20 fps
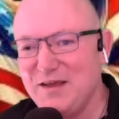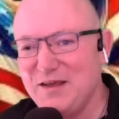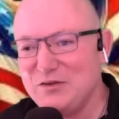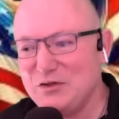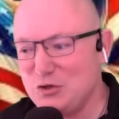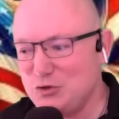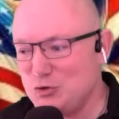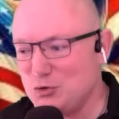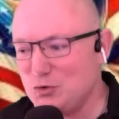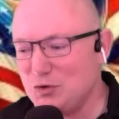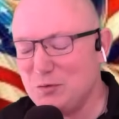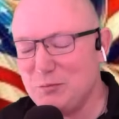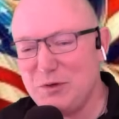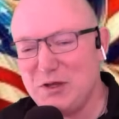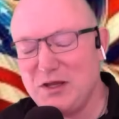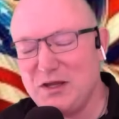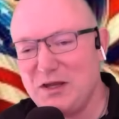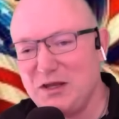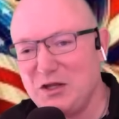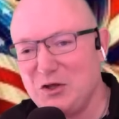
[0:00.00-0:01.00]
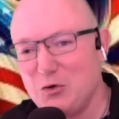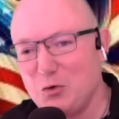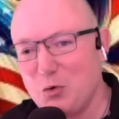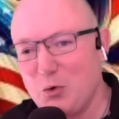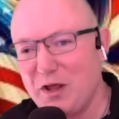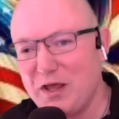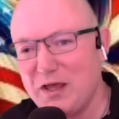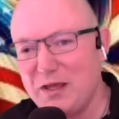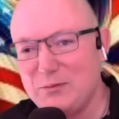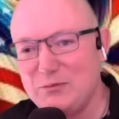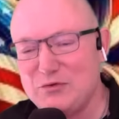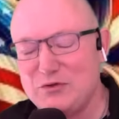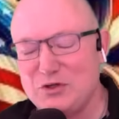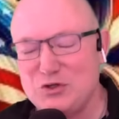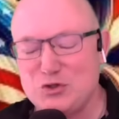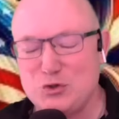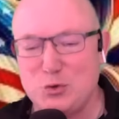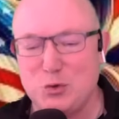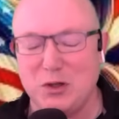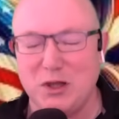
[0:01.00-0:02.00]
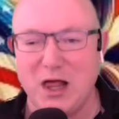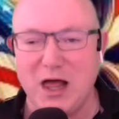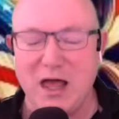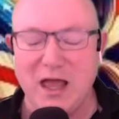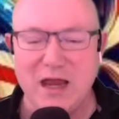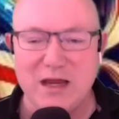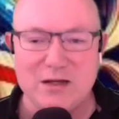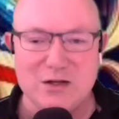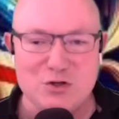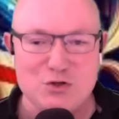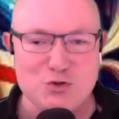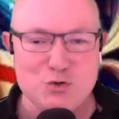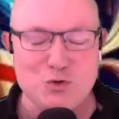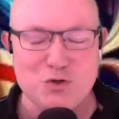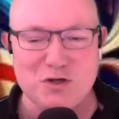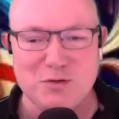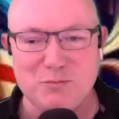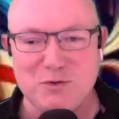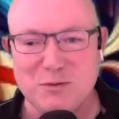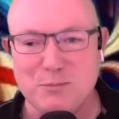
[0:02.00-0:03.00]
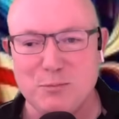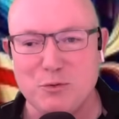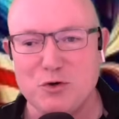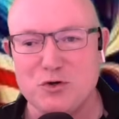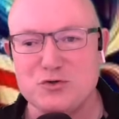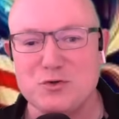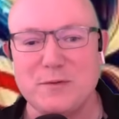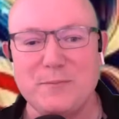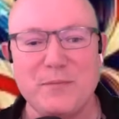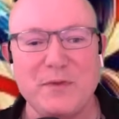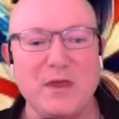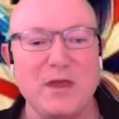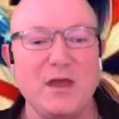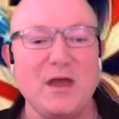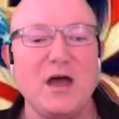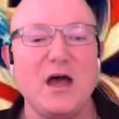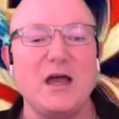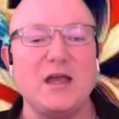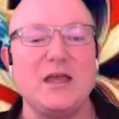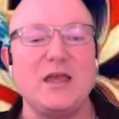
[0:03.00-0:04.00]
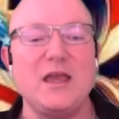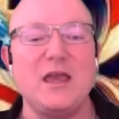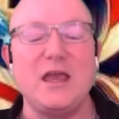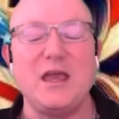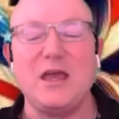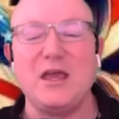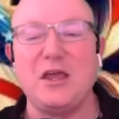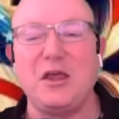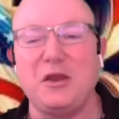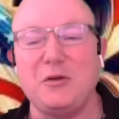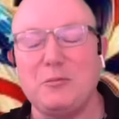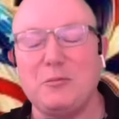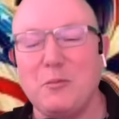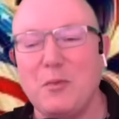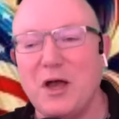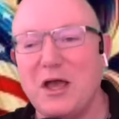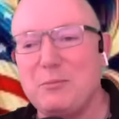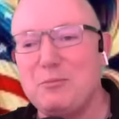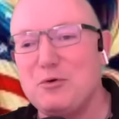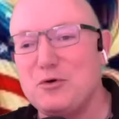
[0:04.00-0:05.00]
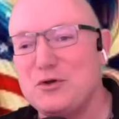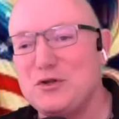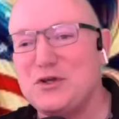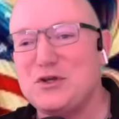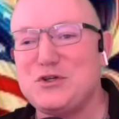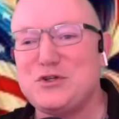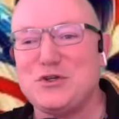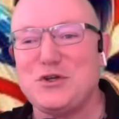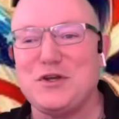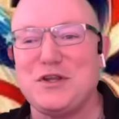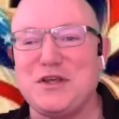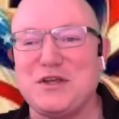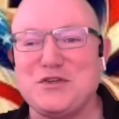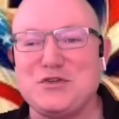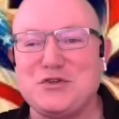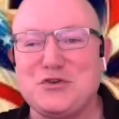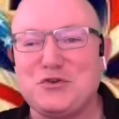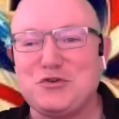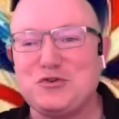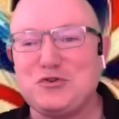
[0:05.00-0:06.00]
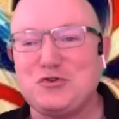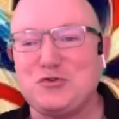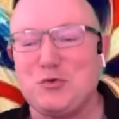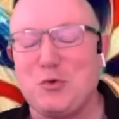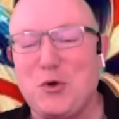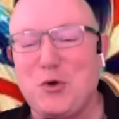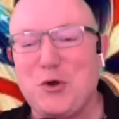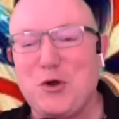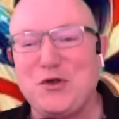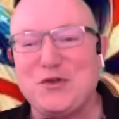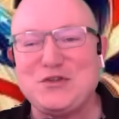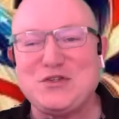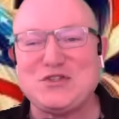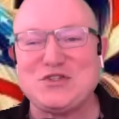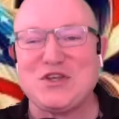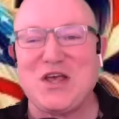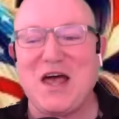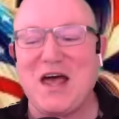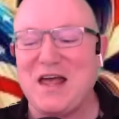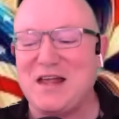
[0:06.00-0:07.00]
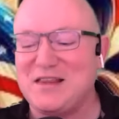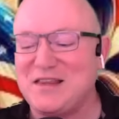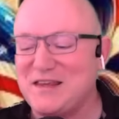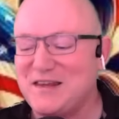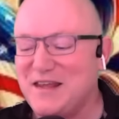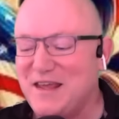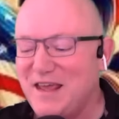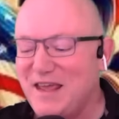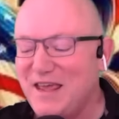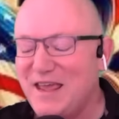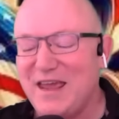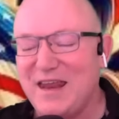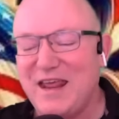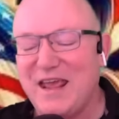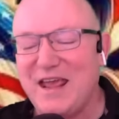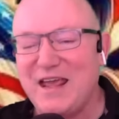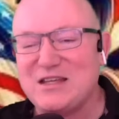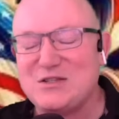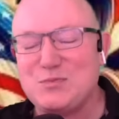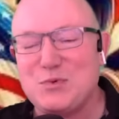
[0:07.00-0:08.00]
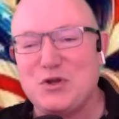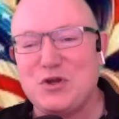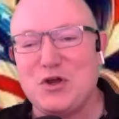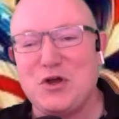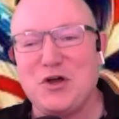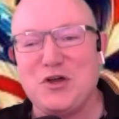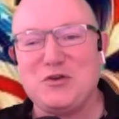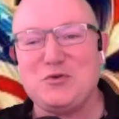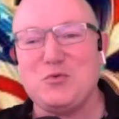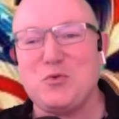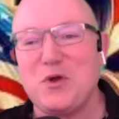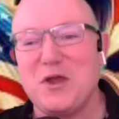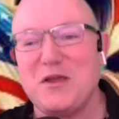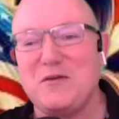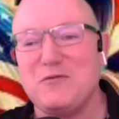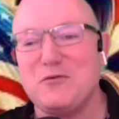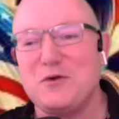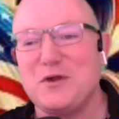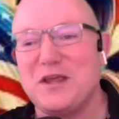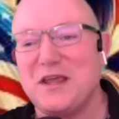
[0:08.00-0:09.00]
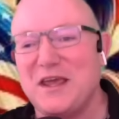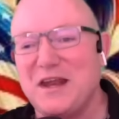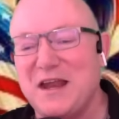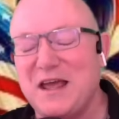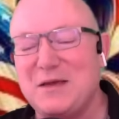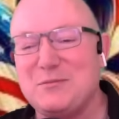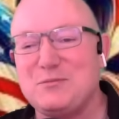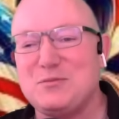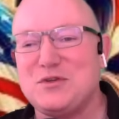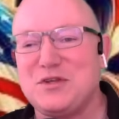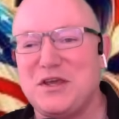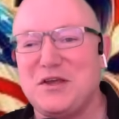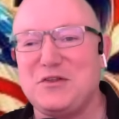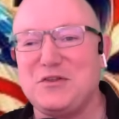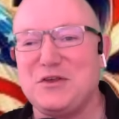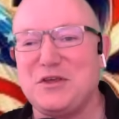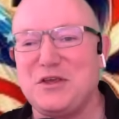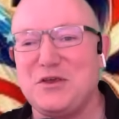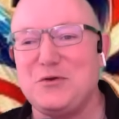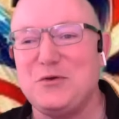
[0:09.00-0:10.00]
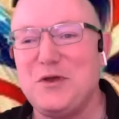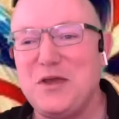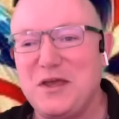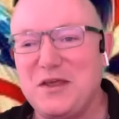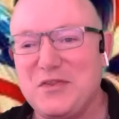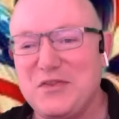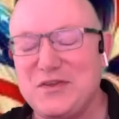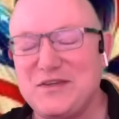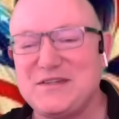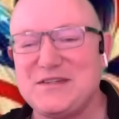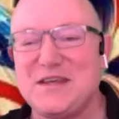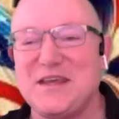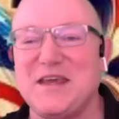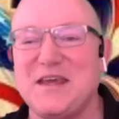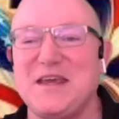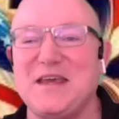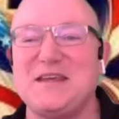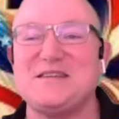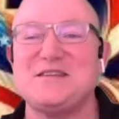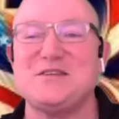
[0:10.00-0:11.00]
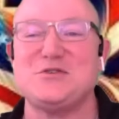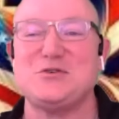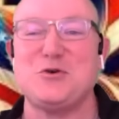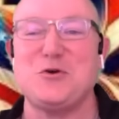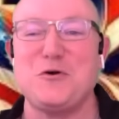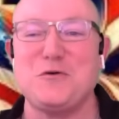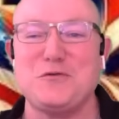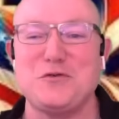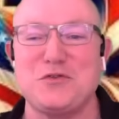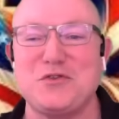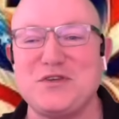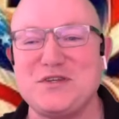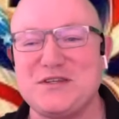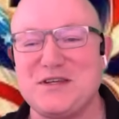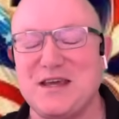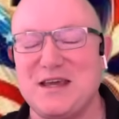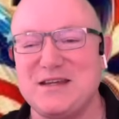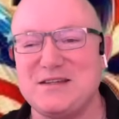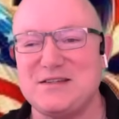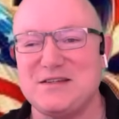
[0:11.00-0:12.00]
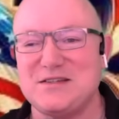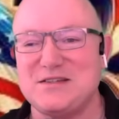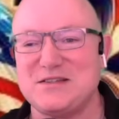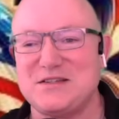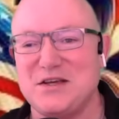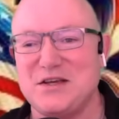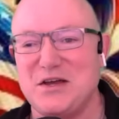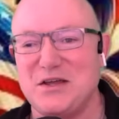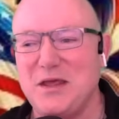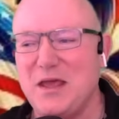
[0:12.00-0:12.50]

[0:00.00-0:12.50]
Did you commit any crimes? Did you lie? Did you commit perjury? Again, my prediction is strong, solid. It has been unwavering. And I'm telling you, this case is over. This case is done.